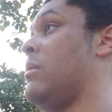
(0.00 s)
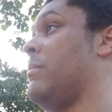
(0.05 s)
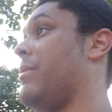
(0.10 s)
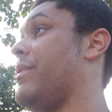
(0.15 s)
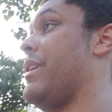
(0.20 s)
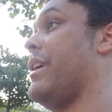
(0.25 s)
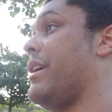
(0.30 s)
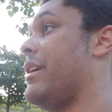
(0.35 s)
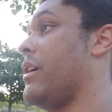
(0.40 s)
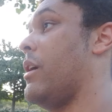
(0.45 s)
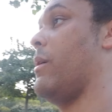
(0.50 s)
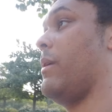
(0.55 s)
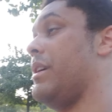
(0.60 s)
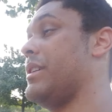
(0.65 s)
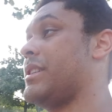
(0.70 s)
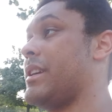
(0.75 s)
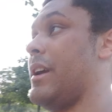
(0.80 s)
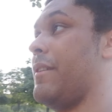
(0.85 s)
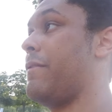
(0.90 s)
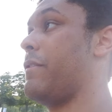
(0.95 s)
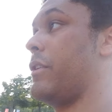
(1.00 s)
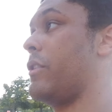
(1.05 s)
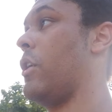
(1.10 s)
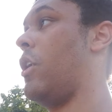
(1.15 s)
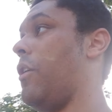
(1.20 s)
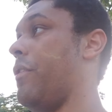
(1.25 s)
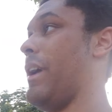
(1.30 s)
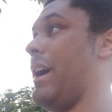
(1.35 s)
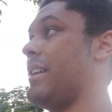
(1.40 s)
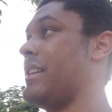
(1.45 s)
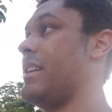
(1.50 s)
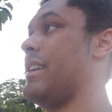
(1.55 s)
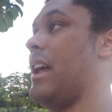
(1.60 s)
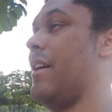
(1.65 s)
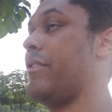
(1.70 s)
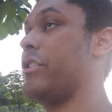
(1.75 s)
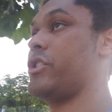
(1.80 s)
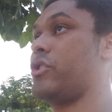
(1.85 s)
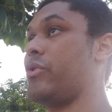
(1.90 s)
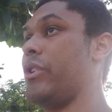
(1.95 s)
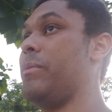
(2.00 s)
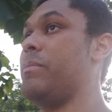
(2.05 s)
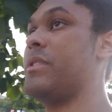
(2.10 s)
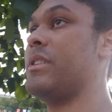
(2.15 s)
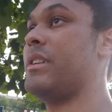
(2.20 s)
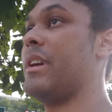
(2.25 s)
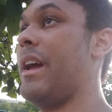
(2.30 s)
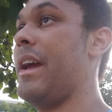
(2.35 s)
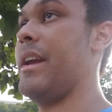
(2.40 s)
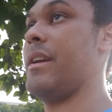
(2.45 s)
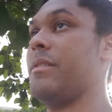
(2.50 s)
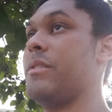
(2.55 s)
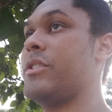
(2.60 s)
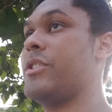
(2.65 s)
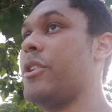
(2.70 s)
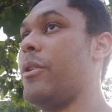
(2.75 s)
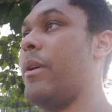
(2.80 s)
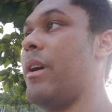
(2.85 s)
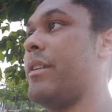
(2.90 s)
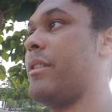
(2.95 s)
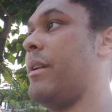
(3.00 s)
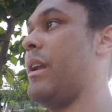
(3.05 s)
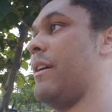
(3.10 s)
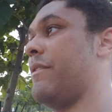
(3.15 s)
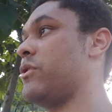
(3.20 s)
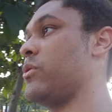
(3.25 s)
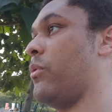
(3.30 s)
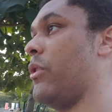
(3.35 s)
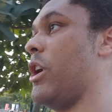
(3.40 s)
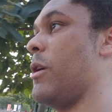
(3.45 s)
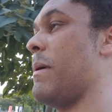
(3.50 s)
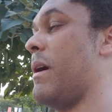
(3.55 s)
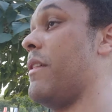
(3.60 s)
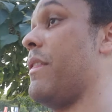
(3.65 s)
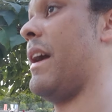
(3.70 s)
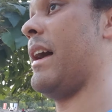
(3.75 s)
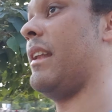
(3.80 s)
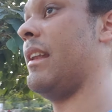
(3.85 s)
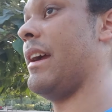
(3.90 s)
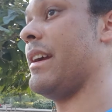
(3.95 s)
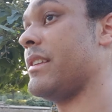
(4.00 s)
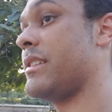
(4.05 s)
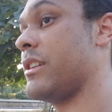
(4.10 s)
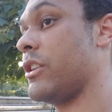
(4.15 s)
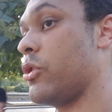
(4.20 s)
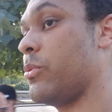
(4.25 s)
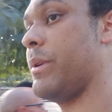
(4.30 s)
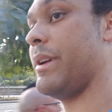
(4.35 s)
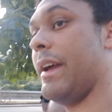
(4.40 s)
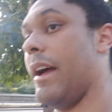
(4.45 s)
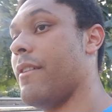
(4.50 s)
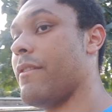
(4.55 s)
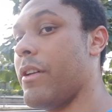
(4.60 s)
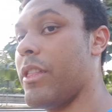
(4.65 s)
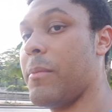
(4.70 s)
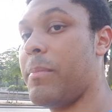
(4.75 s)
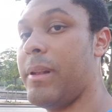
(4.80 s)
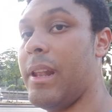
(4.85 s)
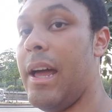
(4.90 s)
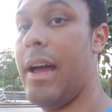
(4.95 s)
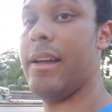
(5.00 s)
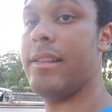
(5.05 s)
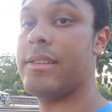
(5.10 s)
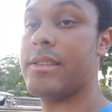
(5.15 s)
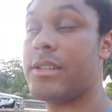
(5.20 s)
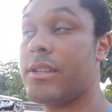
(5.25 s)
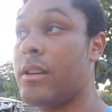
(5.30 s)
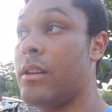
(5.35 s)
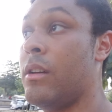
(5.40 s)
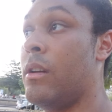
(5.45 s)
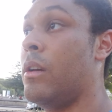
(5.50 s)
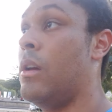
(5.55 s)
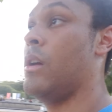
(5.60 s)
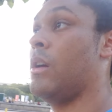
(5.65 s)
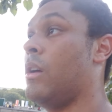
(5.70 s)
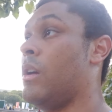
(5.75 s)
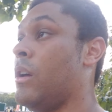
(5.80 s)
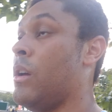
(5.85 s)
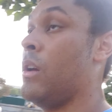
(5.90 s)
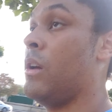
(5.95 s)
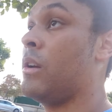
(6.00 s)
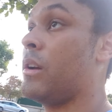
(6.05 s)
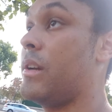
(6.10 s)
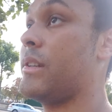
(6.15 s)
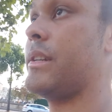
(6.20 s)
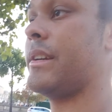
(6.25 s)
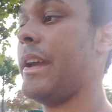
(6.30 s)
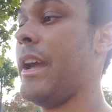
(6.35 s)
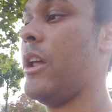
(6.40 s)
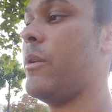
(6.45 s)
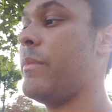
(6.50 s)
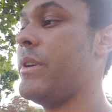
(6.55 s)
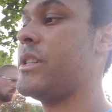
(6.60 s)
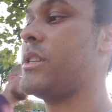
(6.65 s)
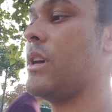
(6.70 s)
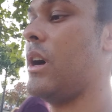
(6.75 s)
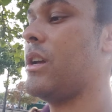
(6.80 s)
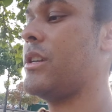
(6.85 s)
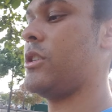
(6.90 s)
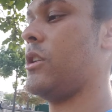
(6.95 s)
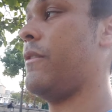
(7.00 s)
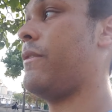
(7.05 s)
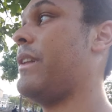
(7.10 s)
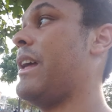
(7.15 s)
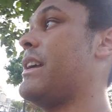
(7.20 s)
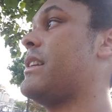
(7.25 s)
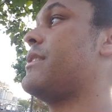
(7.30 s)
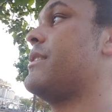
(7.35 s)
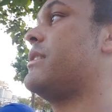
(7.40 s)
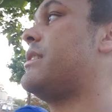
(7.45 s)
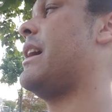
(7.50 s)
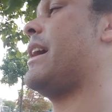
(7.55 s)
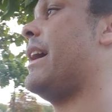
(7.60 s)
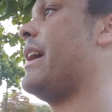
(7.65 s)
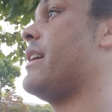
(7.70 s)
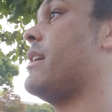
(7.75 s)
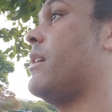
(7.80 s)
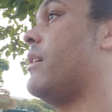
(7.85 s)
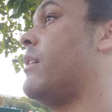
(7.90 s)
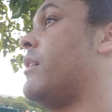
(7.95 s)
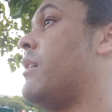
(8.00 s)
Well, there you go. At least I forgot that I didn't have a stream today, so I don't have to worry about that later because we have other plans. Because again, we started off late in the day